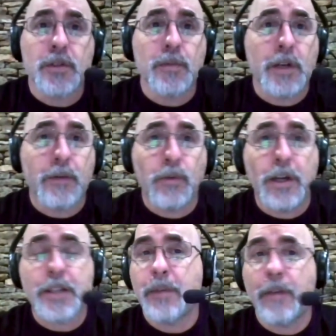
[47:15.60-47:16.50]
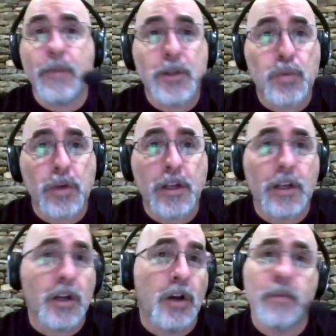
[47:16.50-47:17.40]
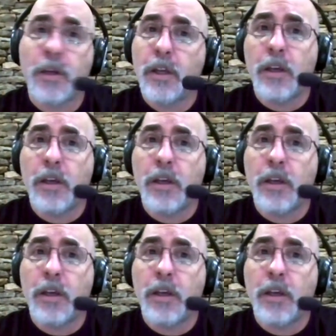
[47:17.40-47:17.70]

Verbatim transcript: and whatever else. I mean, everybody's working at home.